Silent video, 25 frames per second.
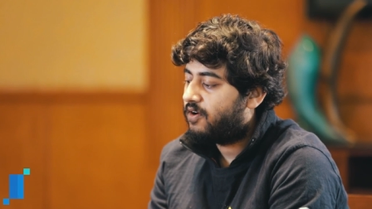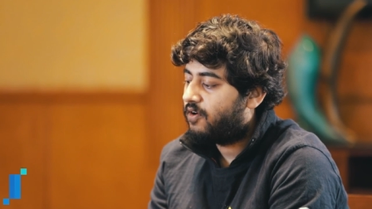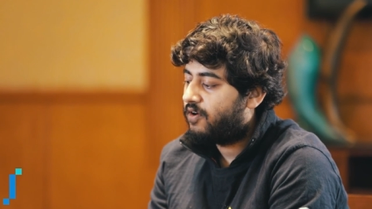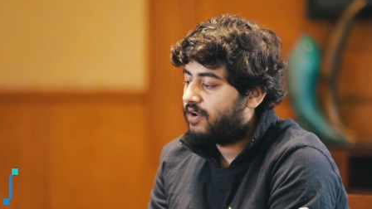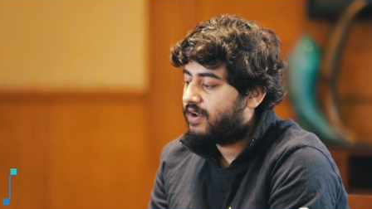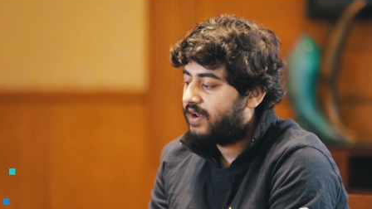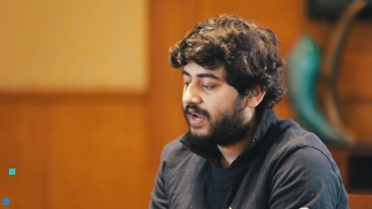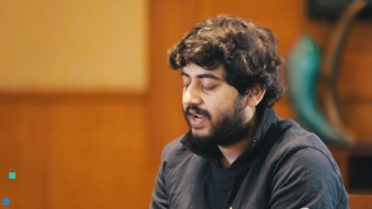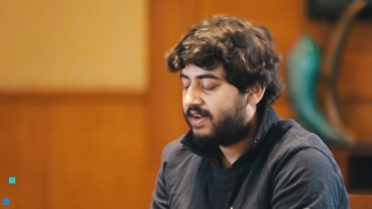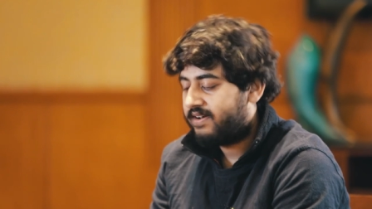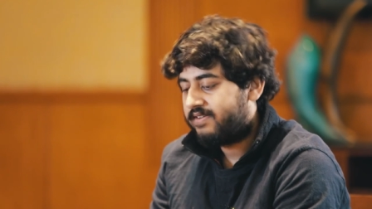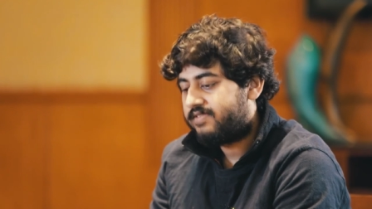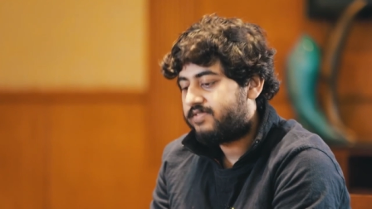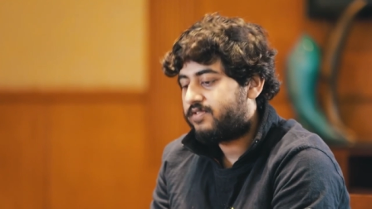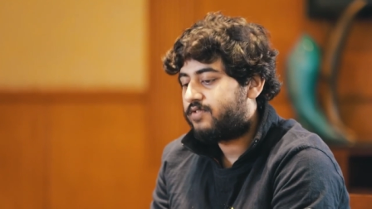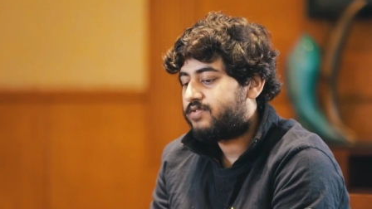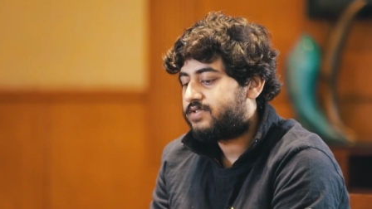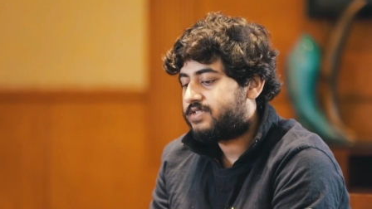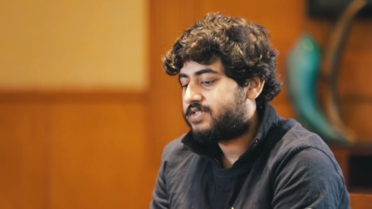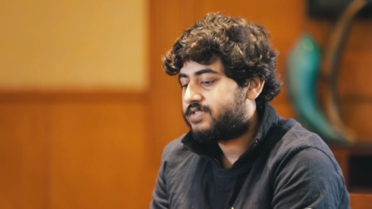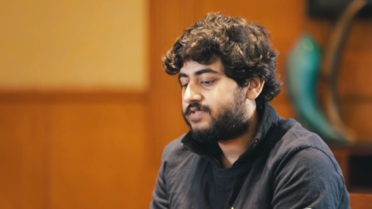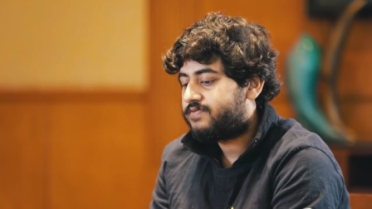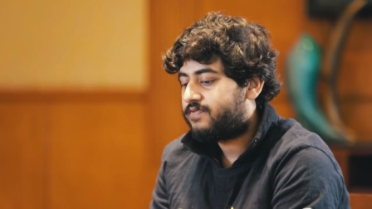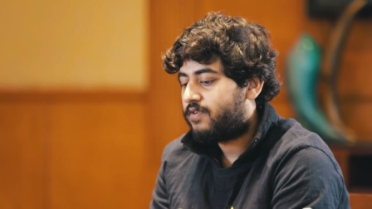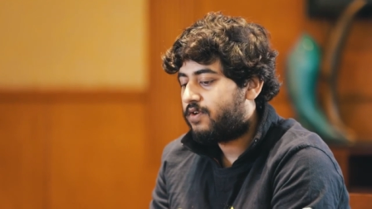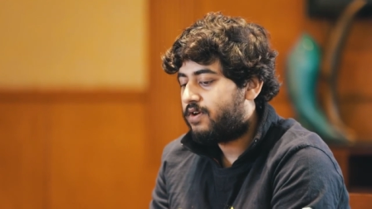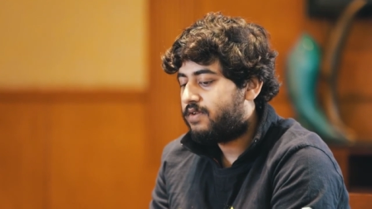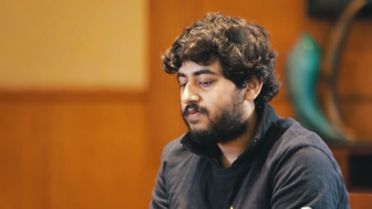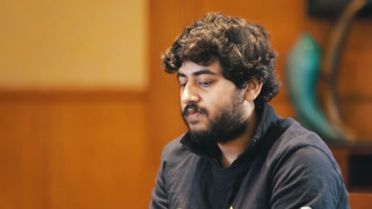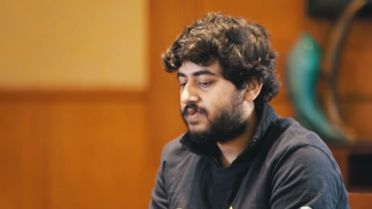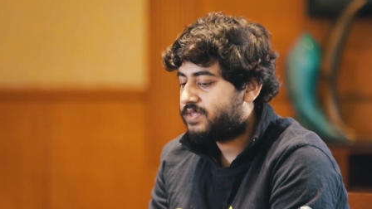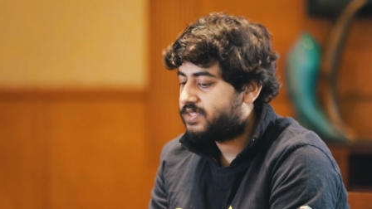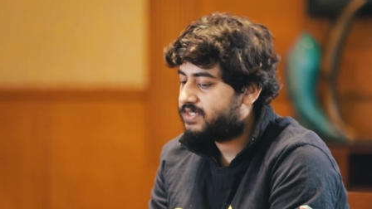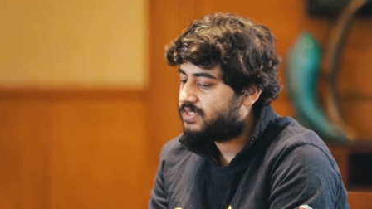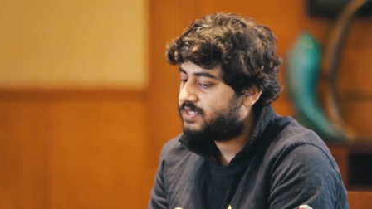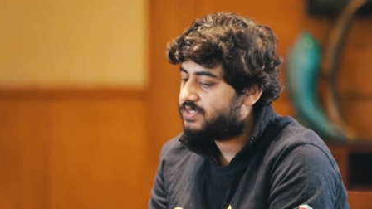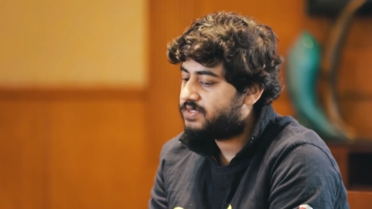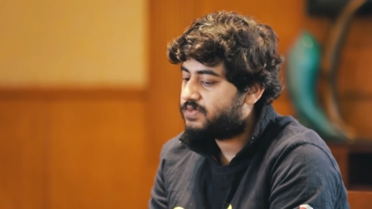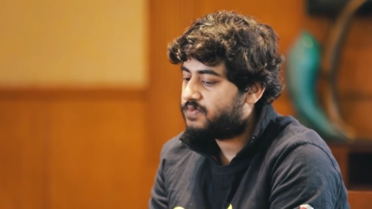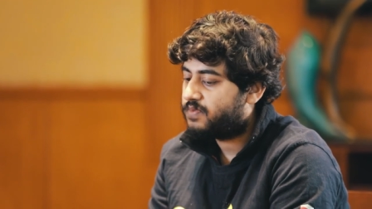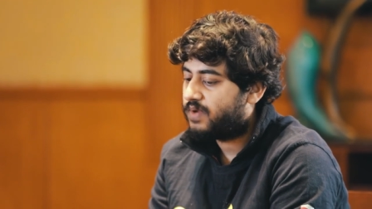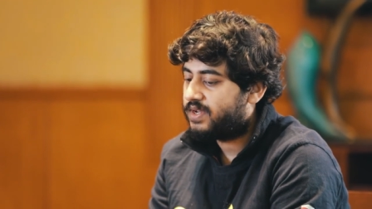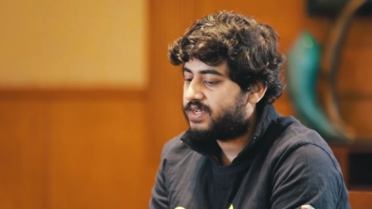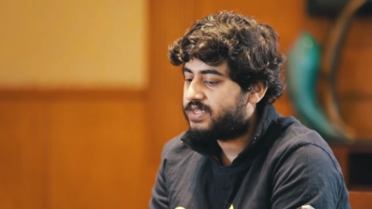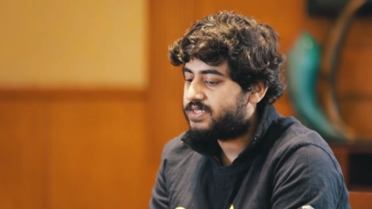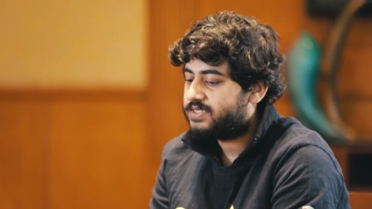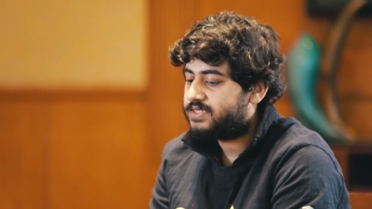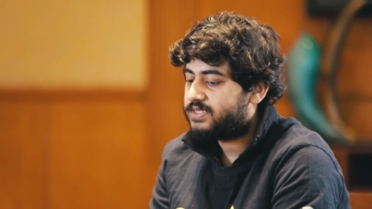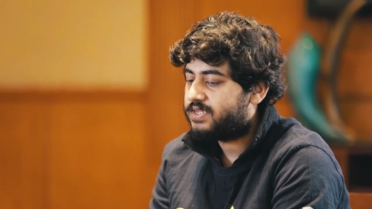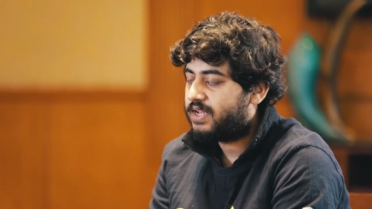online resources for which is
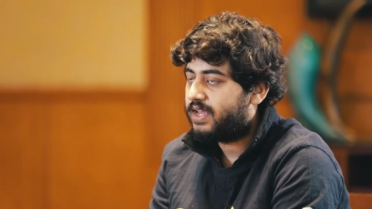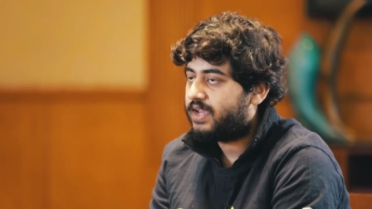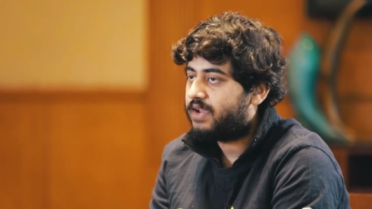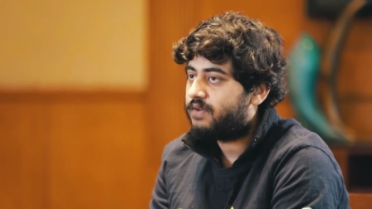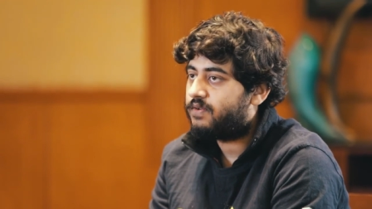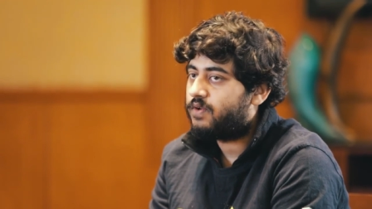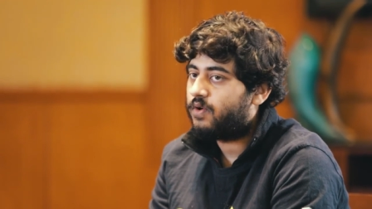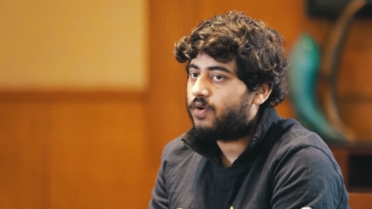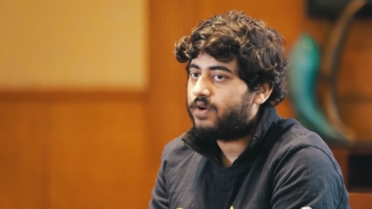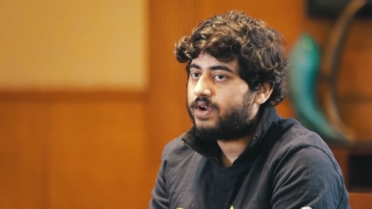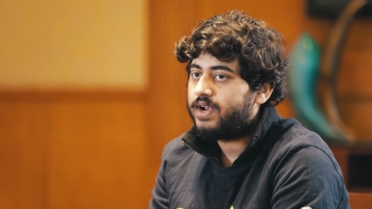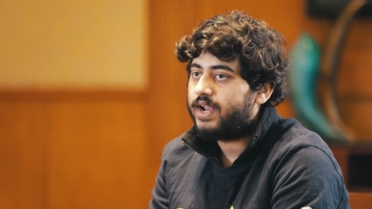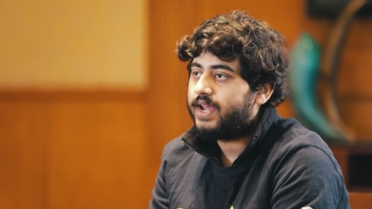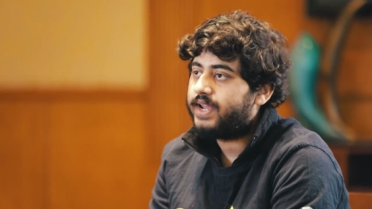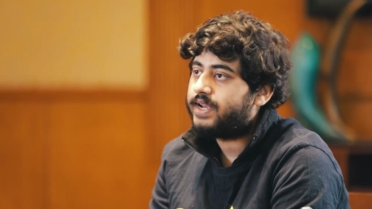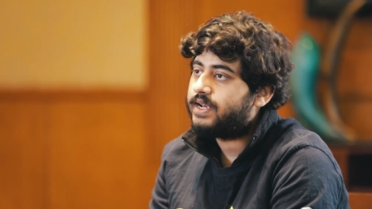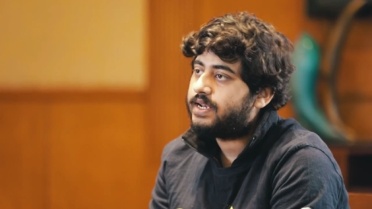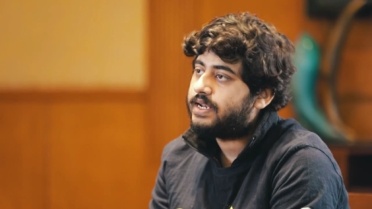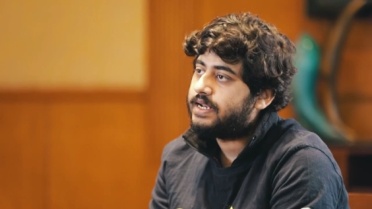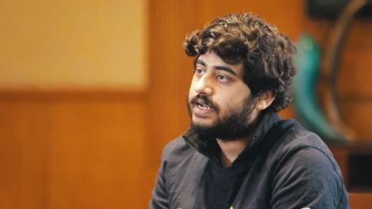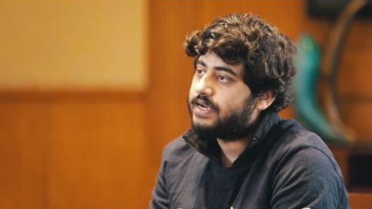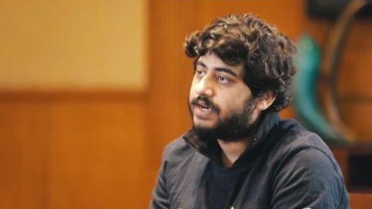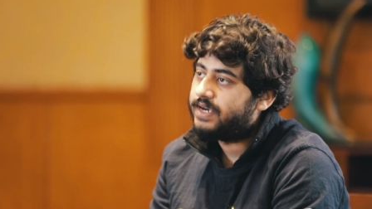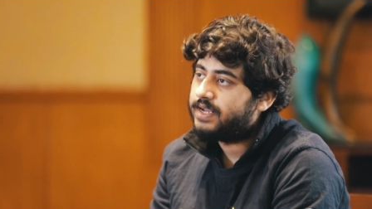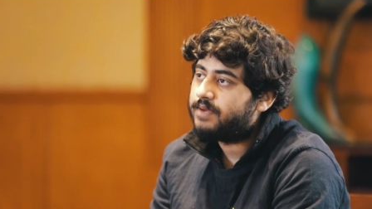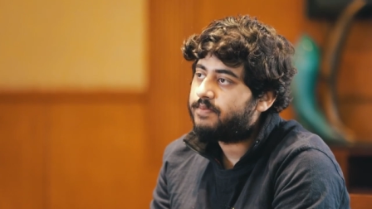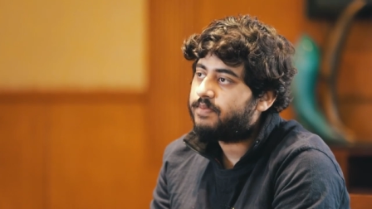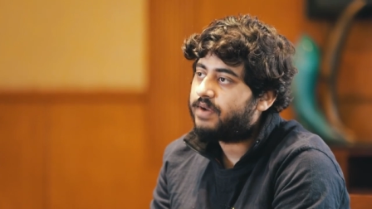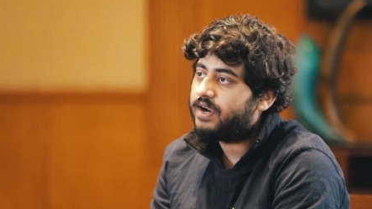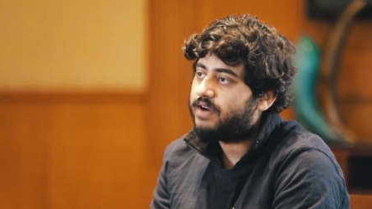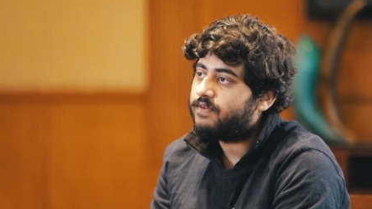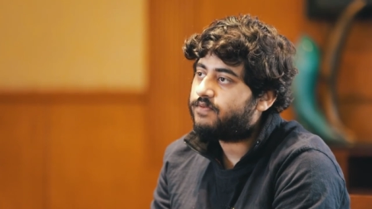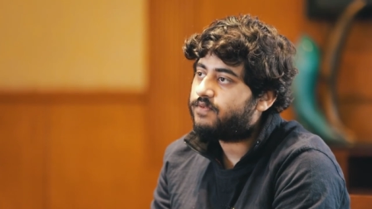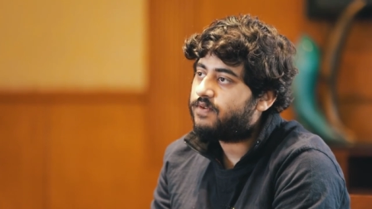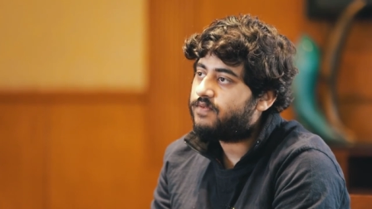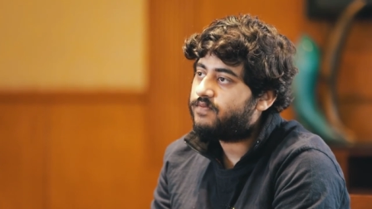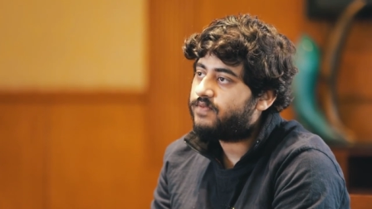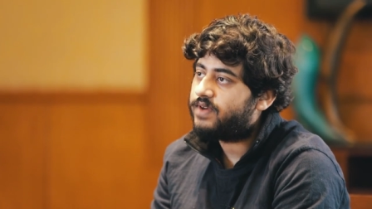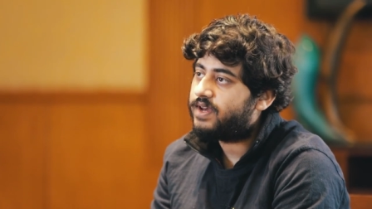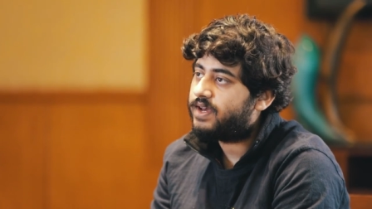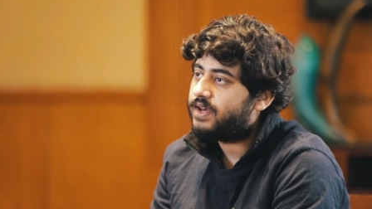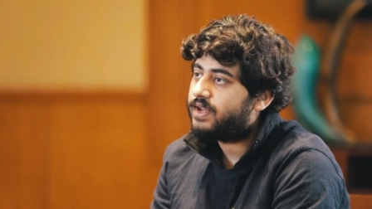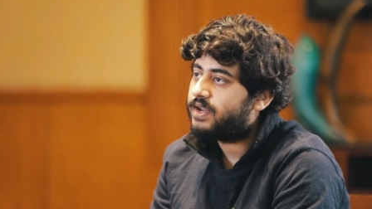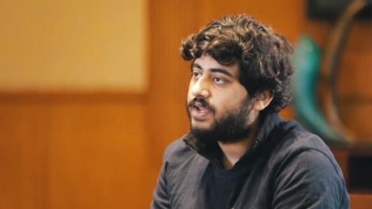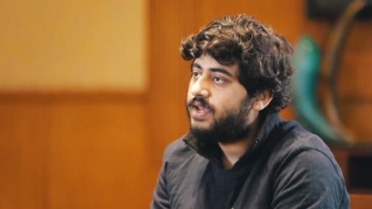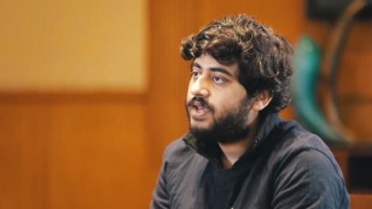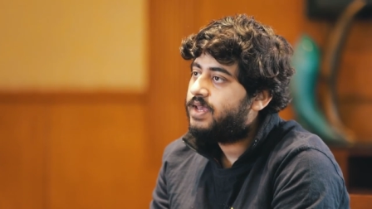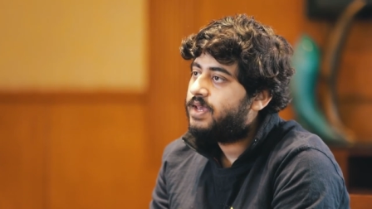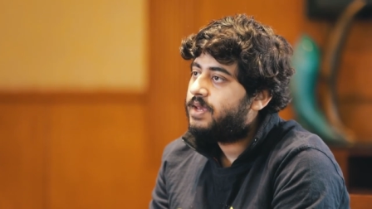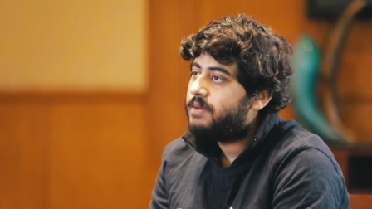one is like our online learning platform
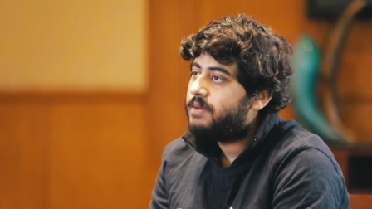where